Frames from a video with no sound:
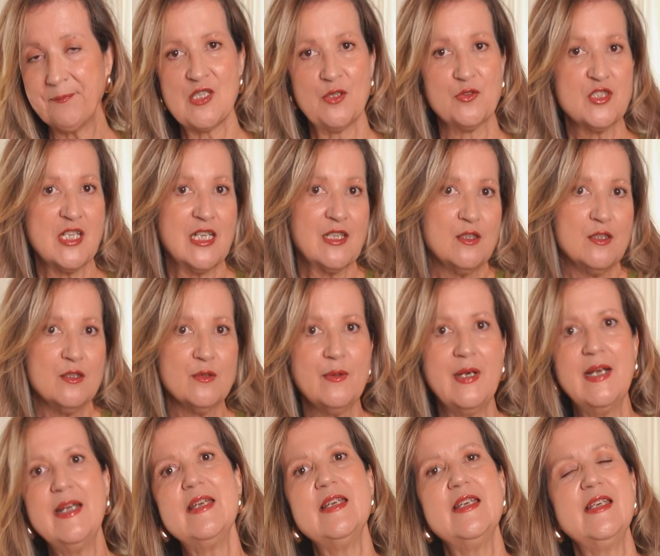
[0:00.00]
So charcoal
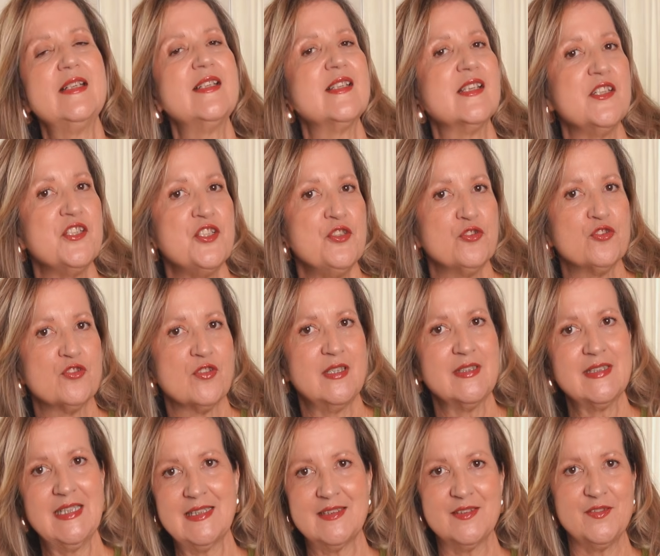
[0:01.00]
grey, it's a neutral
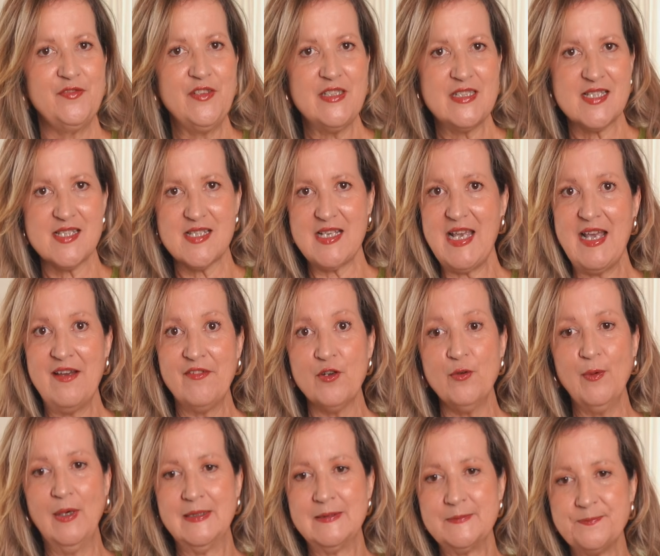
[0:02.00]
that fits
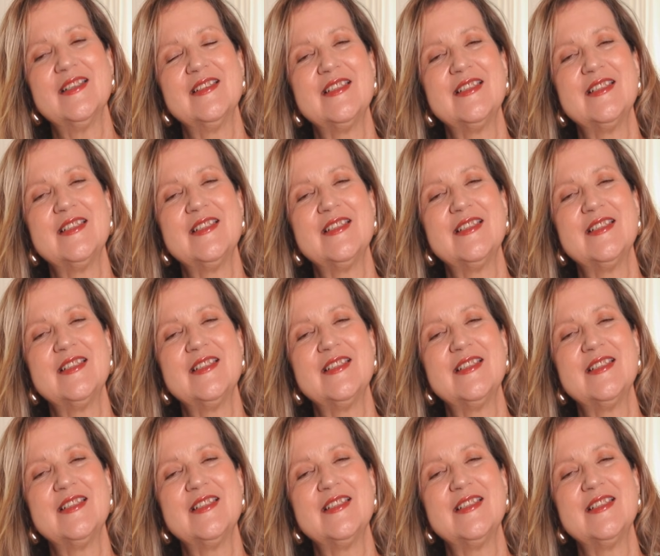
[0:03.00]
everyone.